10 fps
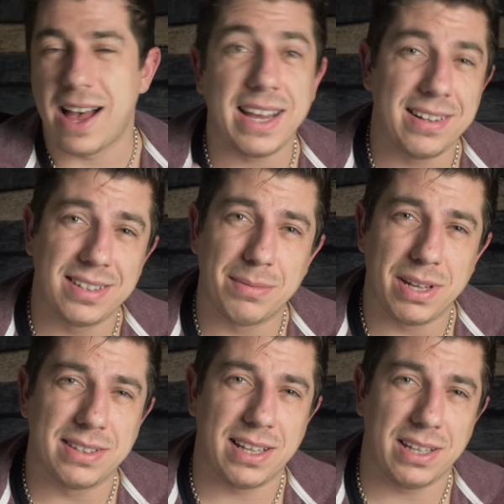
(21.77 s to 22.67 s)
I guess I'm
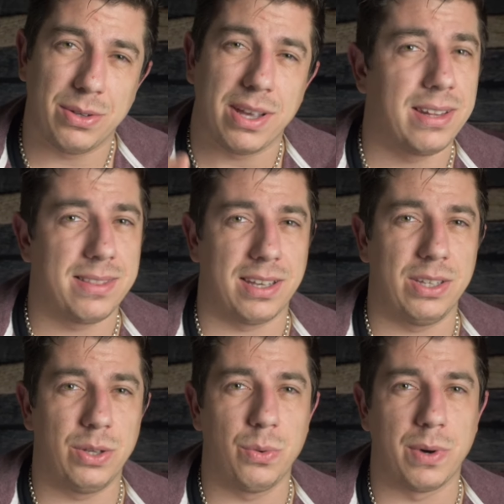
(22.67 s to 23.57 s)
not telling you anything
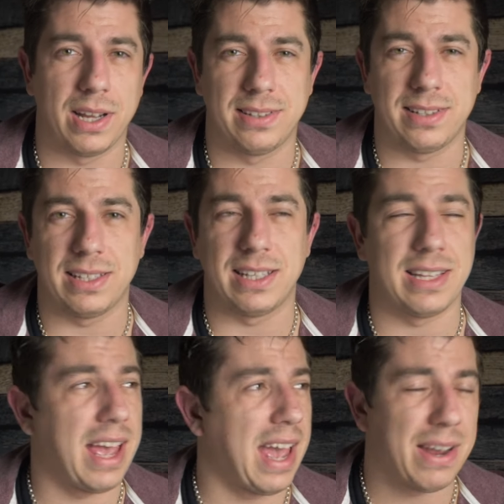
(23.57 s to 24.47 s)
new when I say
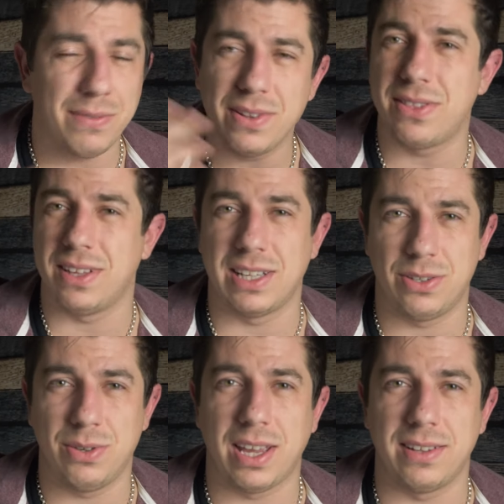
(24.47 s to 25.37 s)
that everything
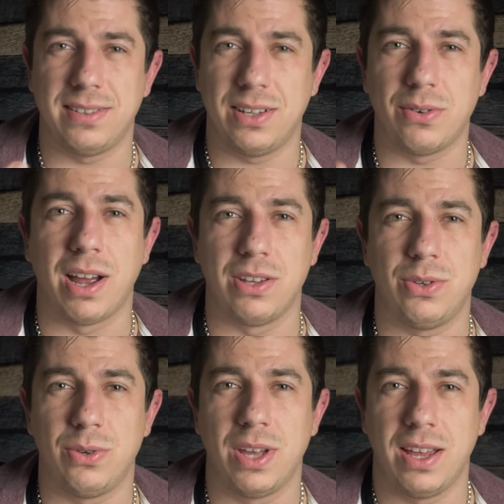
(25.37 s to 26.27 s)
that you can see around
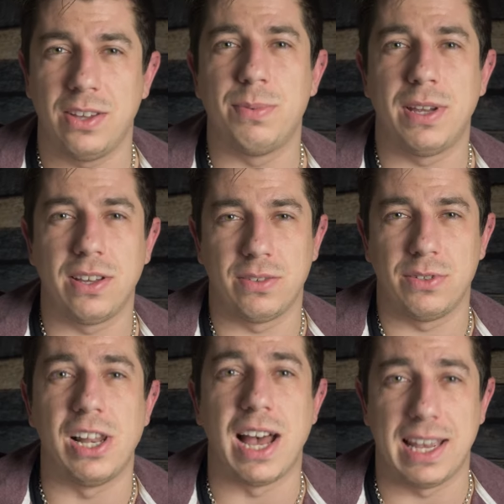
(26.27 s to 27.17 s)
you is because of
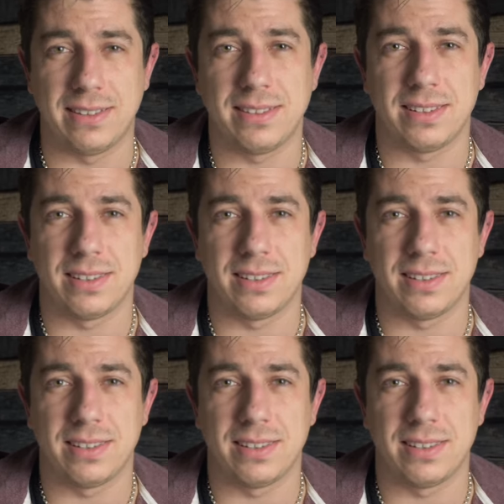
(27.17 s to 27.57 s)
the lights.